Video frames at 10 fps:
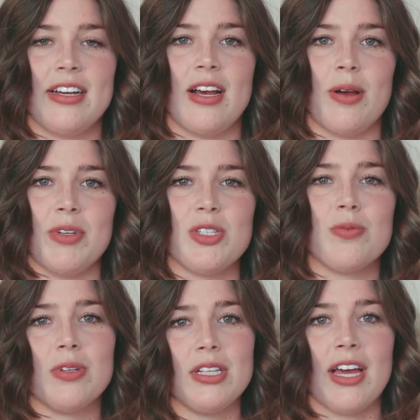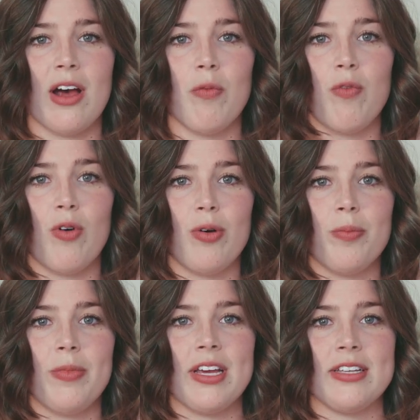It's really helpful
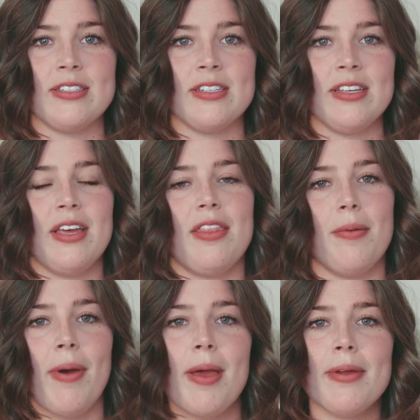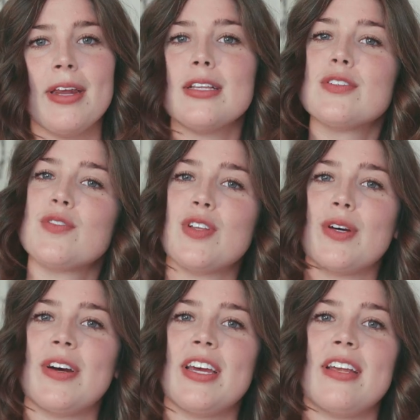because the baby needs
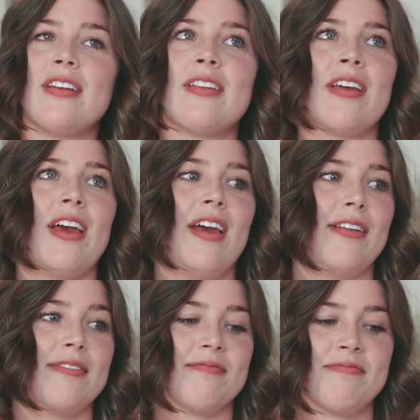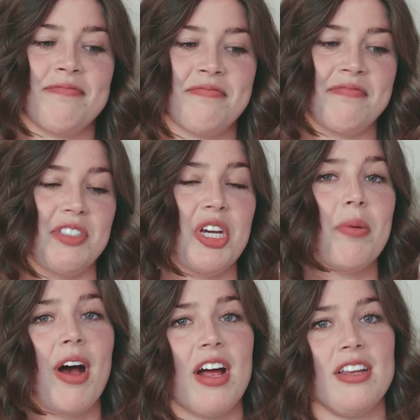fluid and your
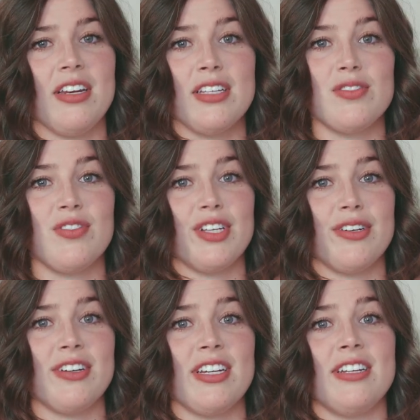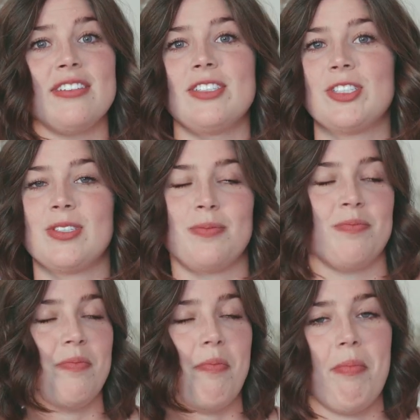body needs fluid, and just
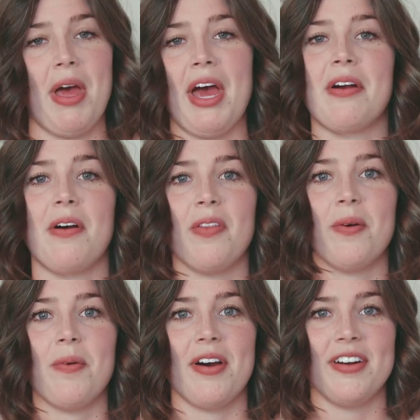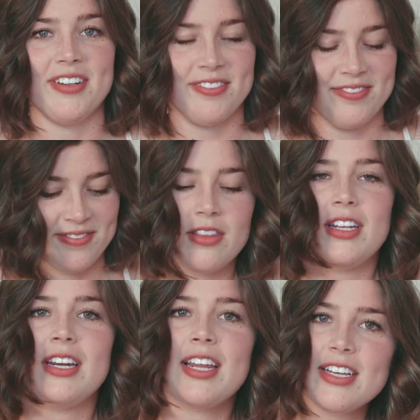pack on the water. The
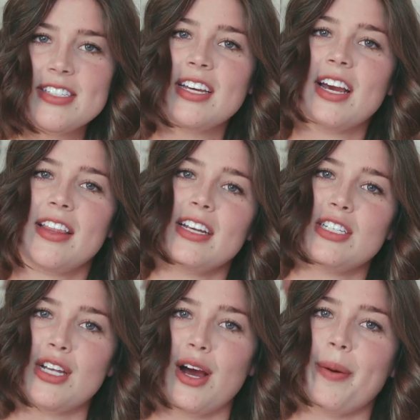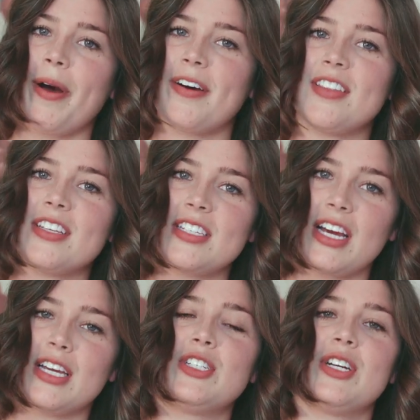next thing I'd like to talk about in the
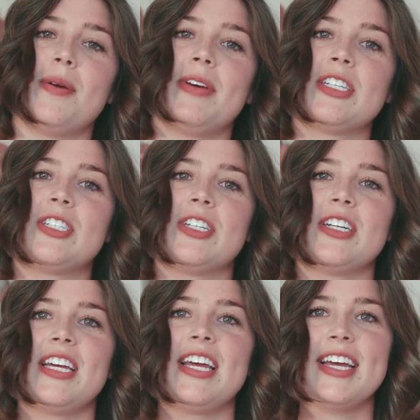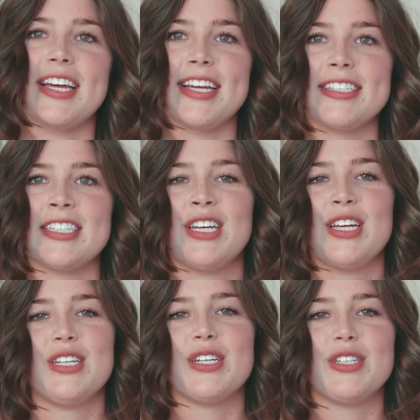second trimester is
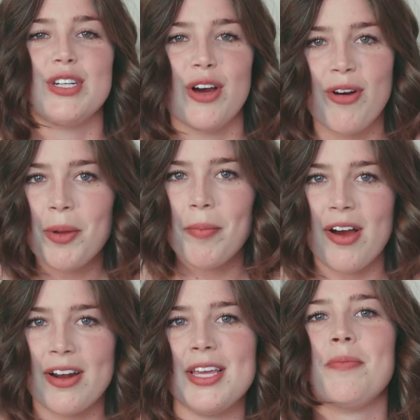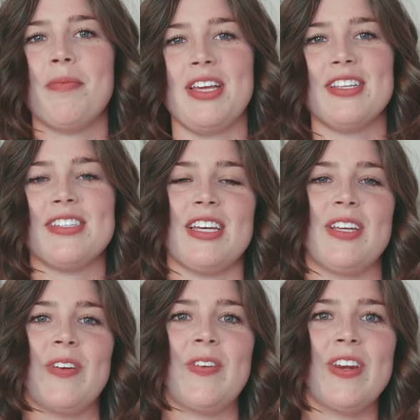your growing body means that
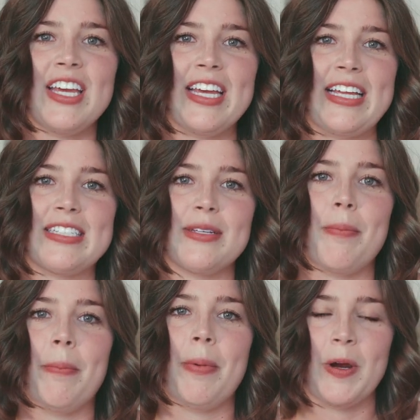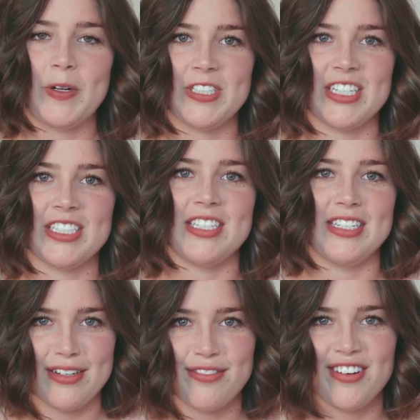you need to purchase
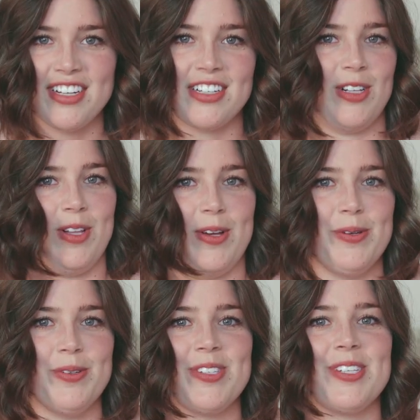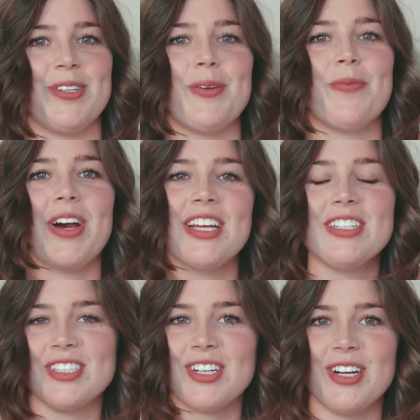different clothes. So you might
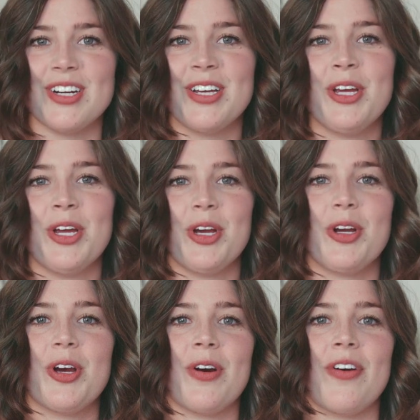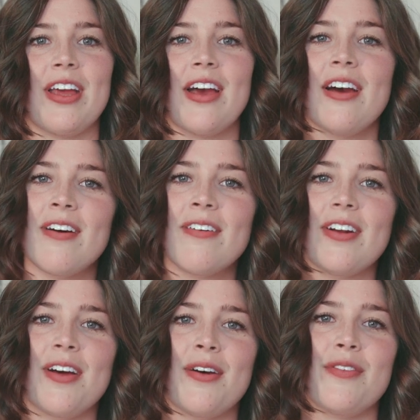start growing
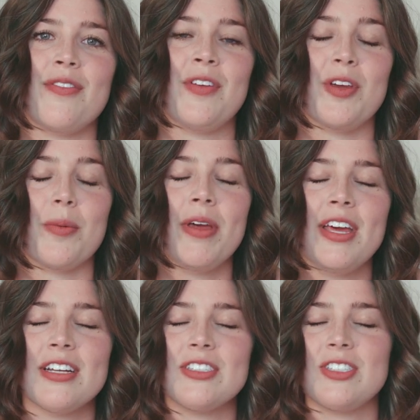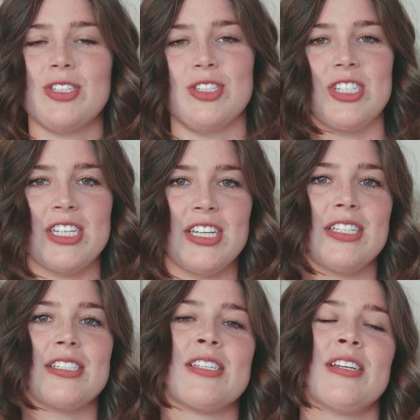out of your pants, your
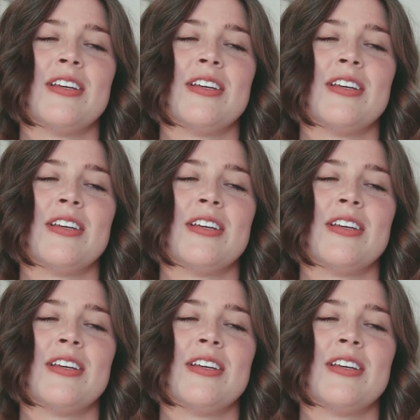jeans.